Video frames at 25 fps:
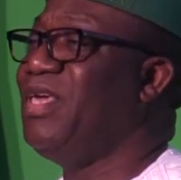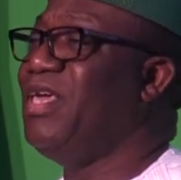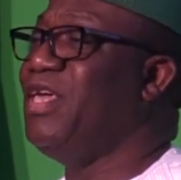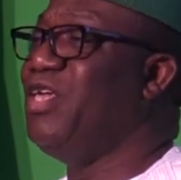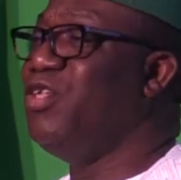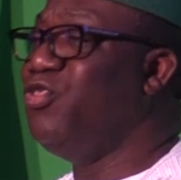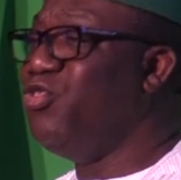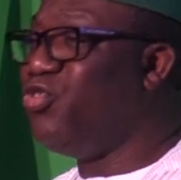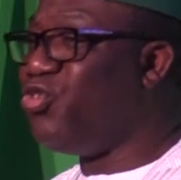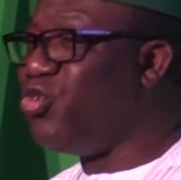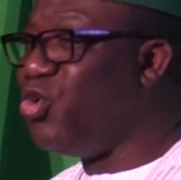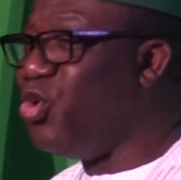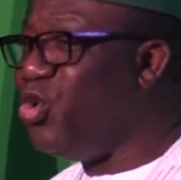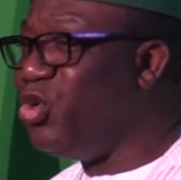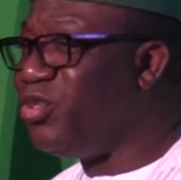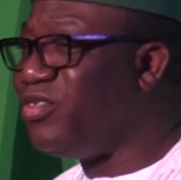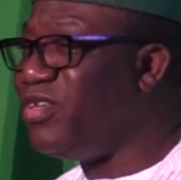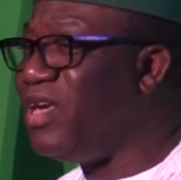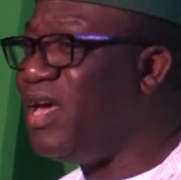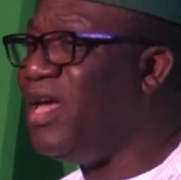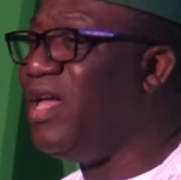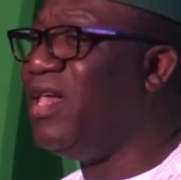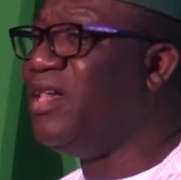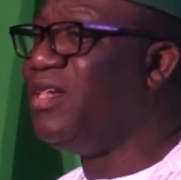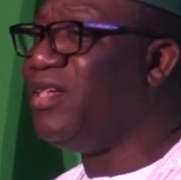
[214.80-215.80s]
in
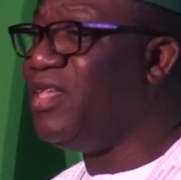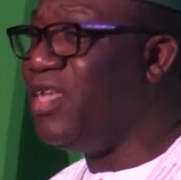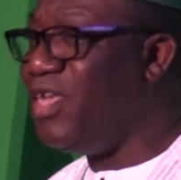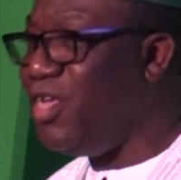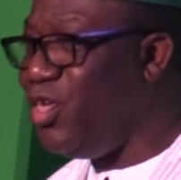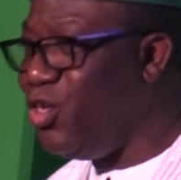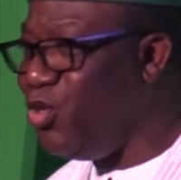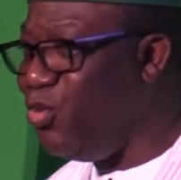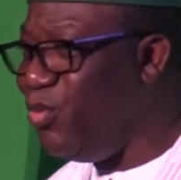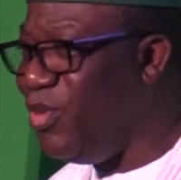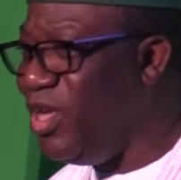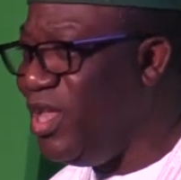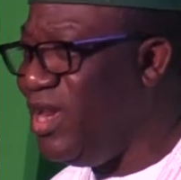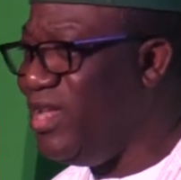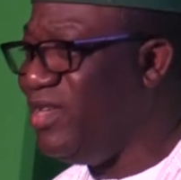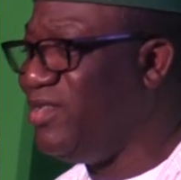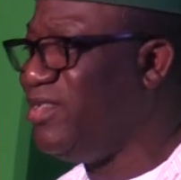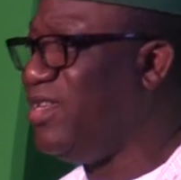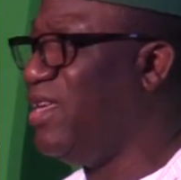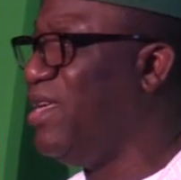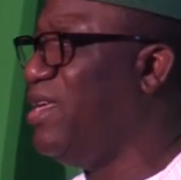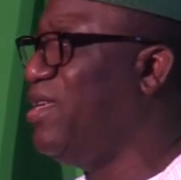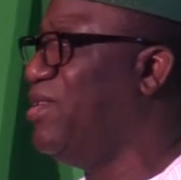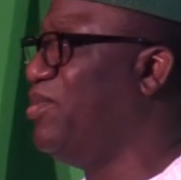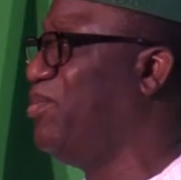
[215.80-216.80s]
total
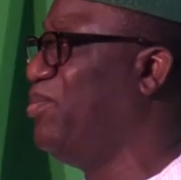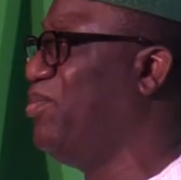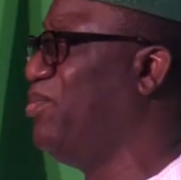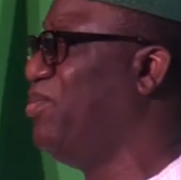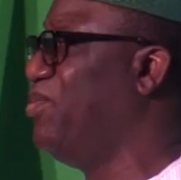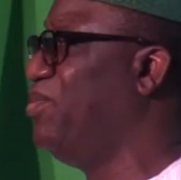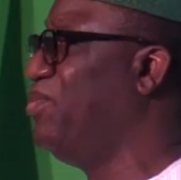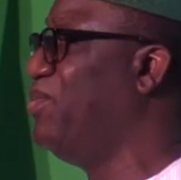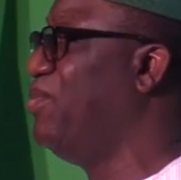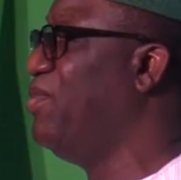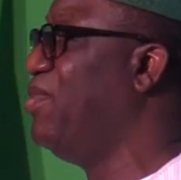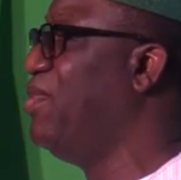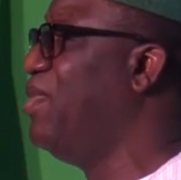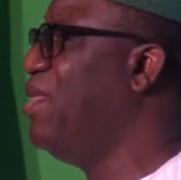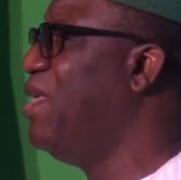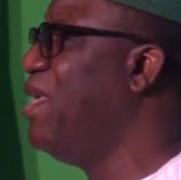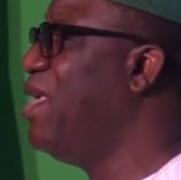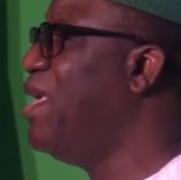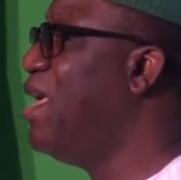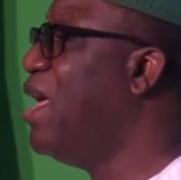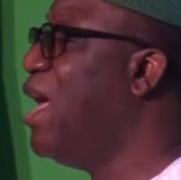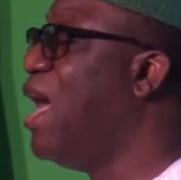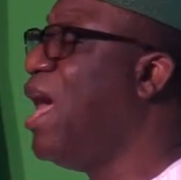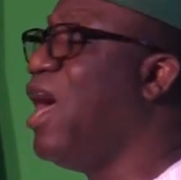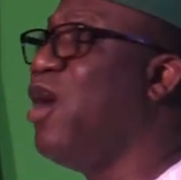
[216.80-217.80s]
humility
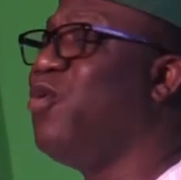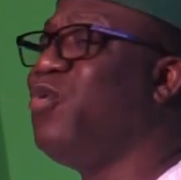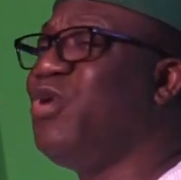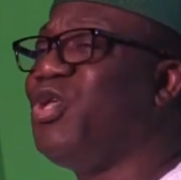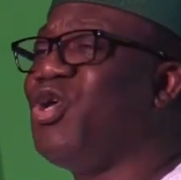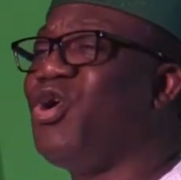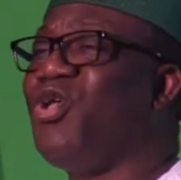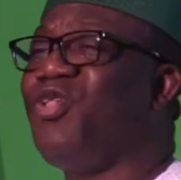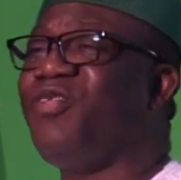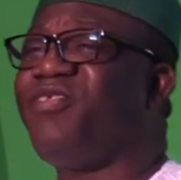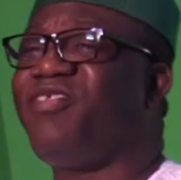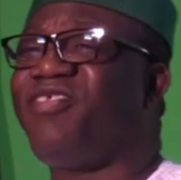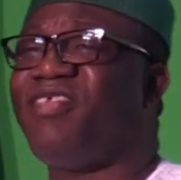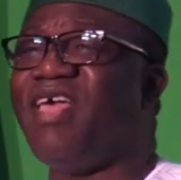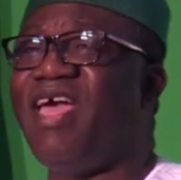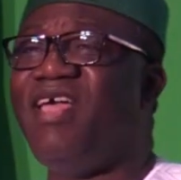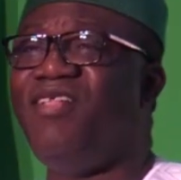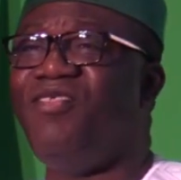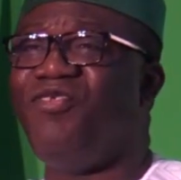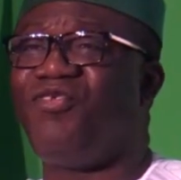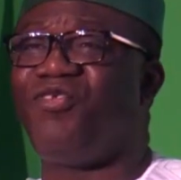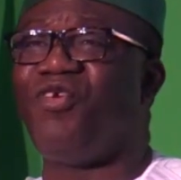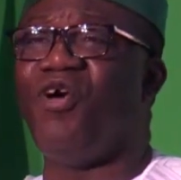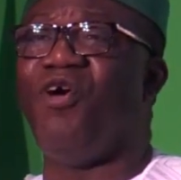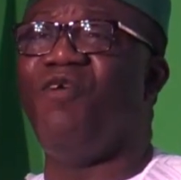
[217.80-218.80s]
and with all
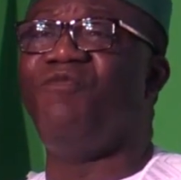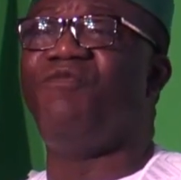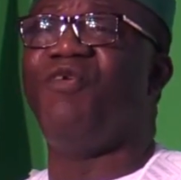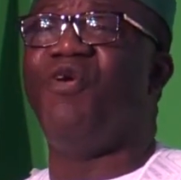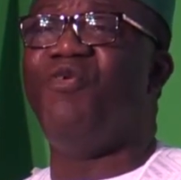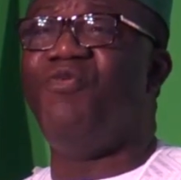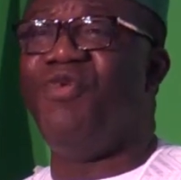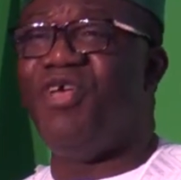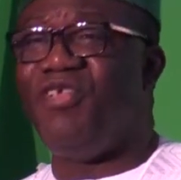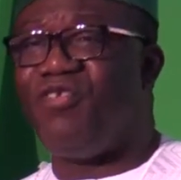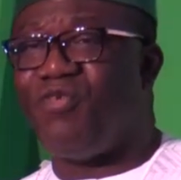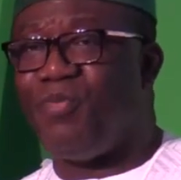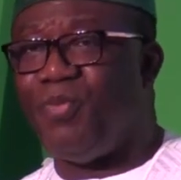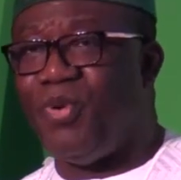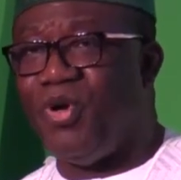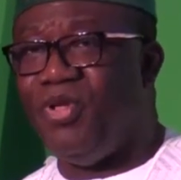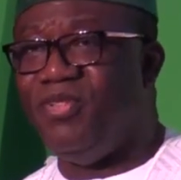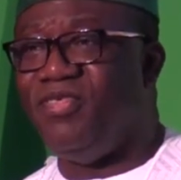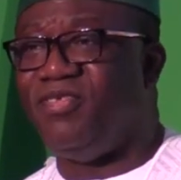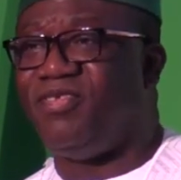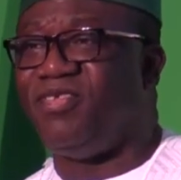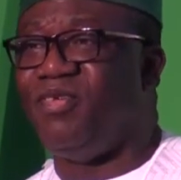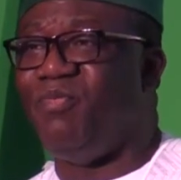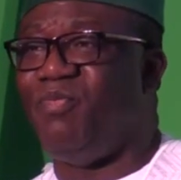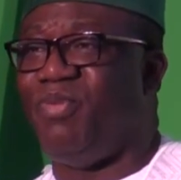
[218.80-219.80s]
sense of
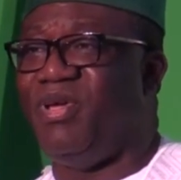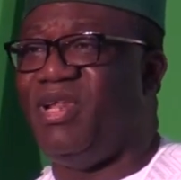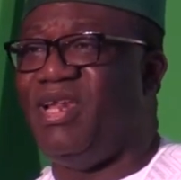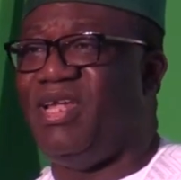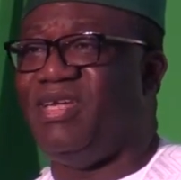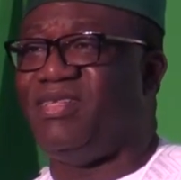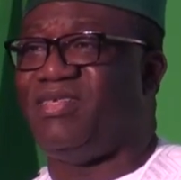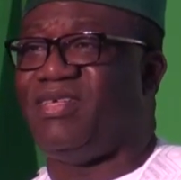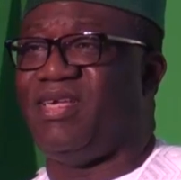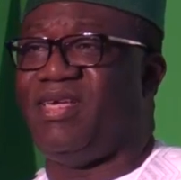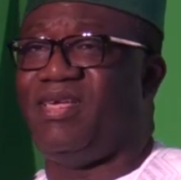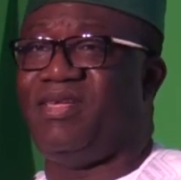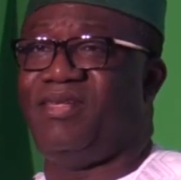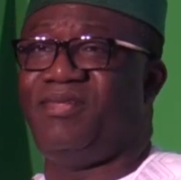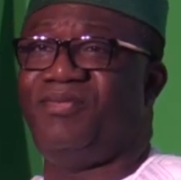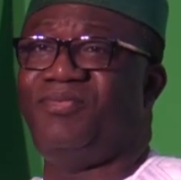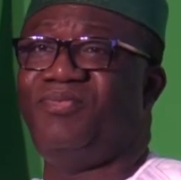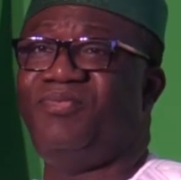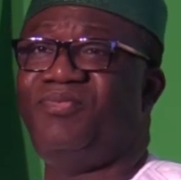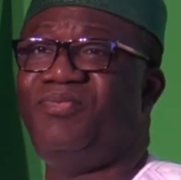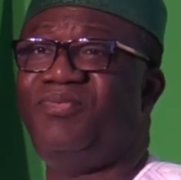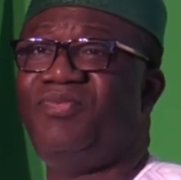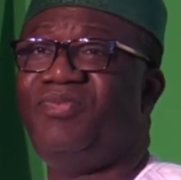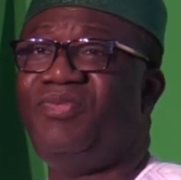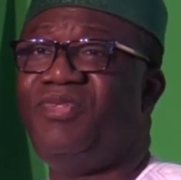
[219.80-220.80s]
responsibility
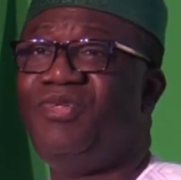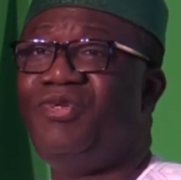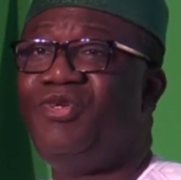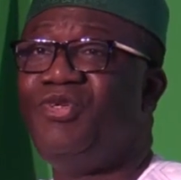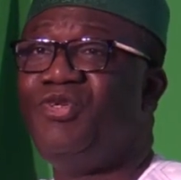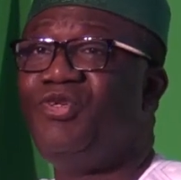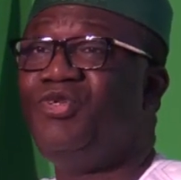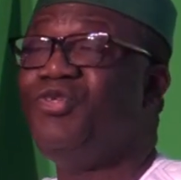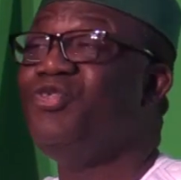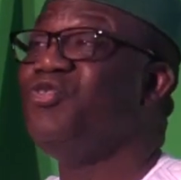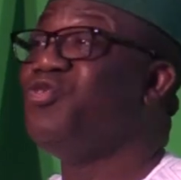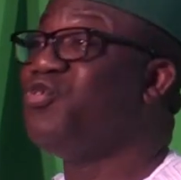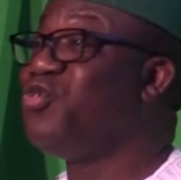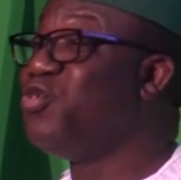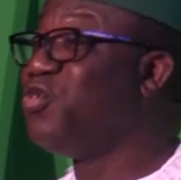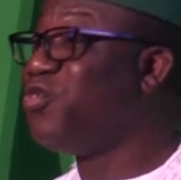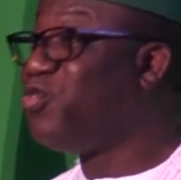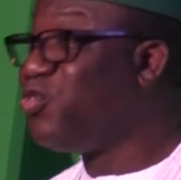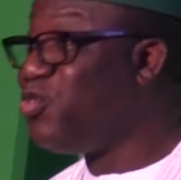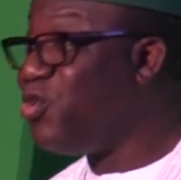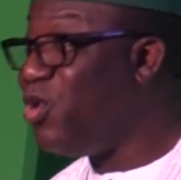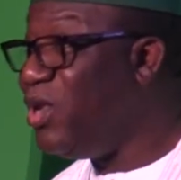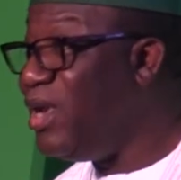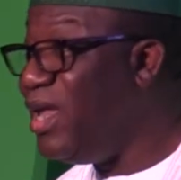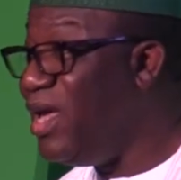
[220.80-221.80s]
to
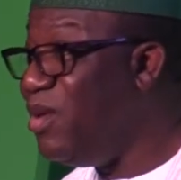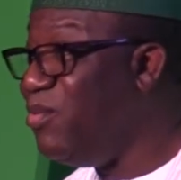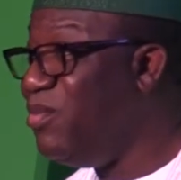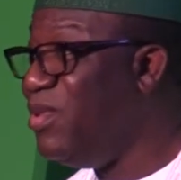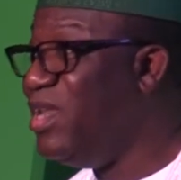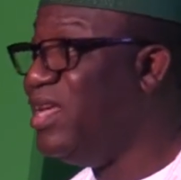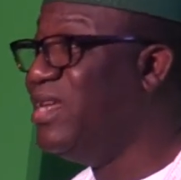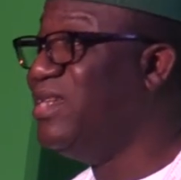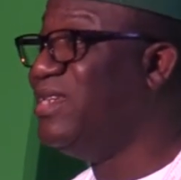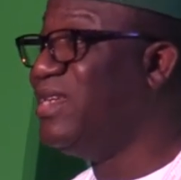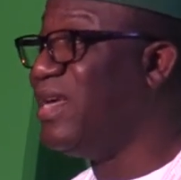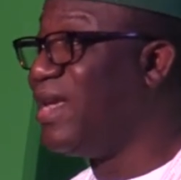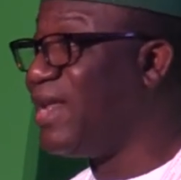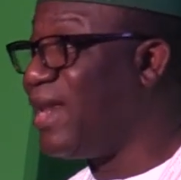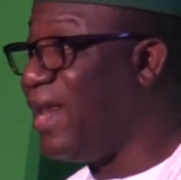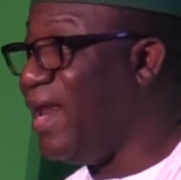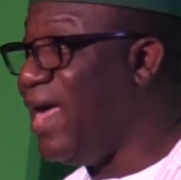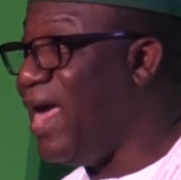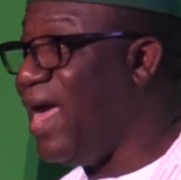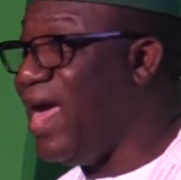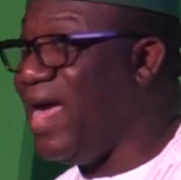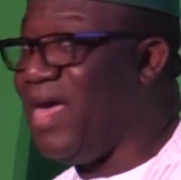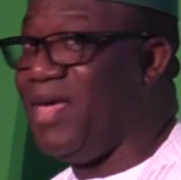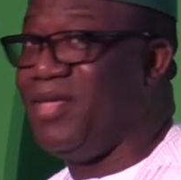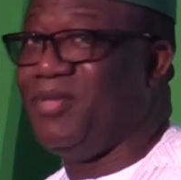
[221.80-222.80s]
solemnly
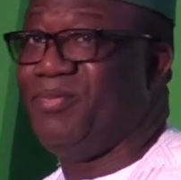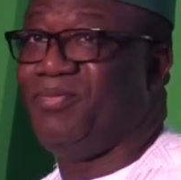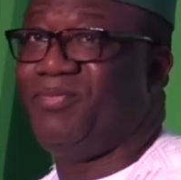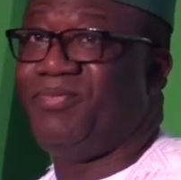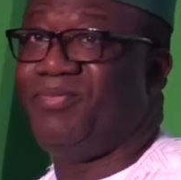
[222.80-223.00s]
declare